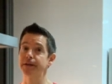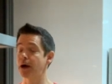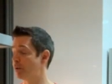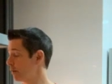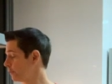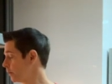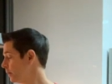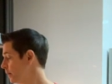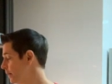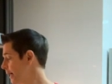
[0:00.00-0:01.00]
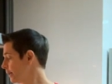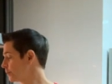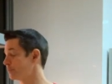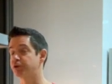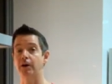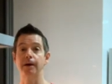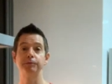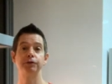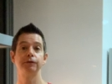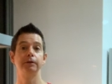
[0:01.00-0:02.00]
However, I
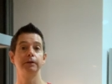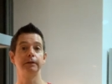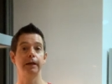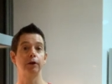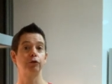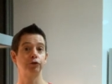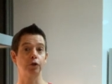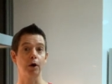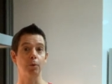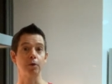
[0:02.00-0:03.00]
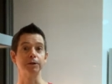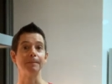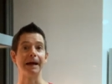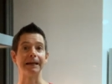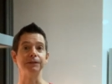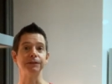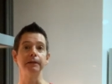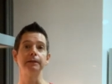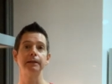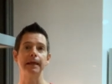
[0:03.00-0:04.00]
subscribe to the Lego Star Wars magazine,